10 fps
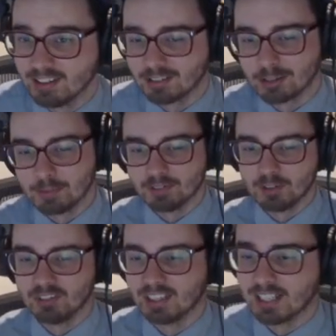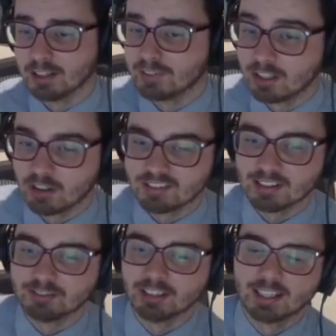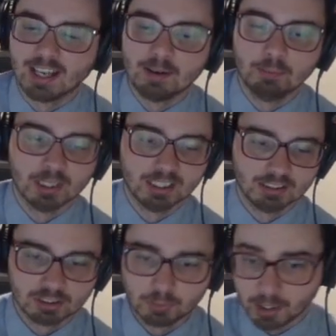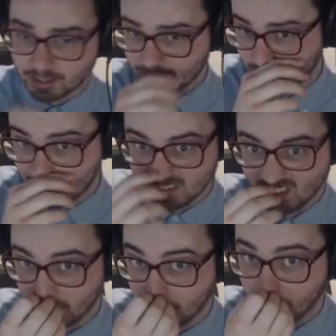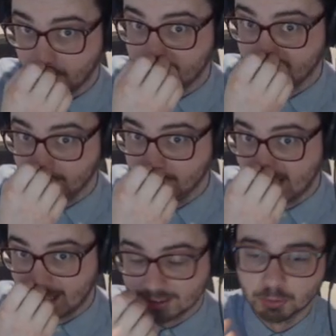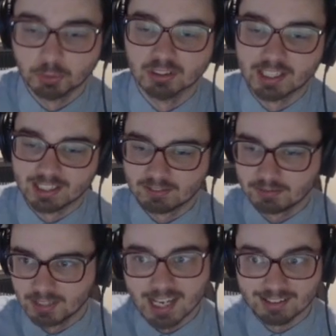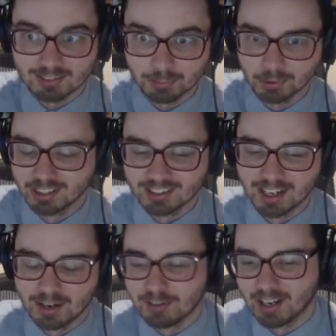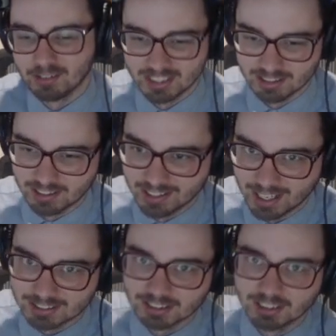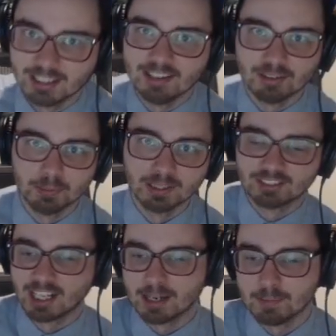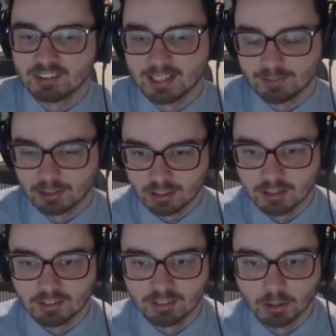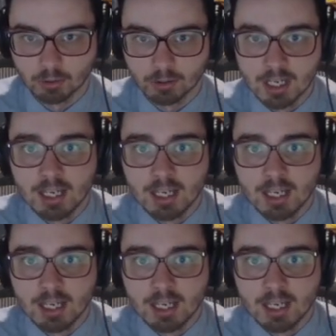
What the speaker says: in terms of using the elevator and stuff like that. But I just wanted to talk about the one actual exploit that I found here that actually is a big time saver. So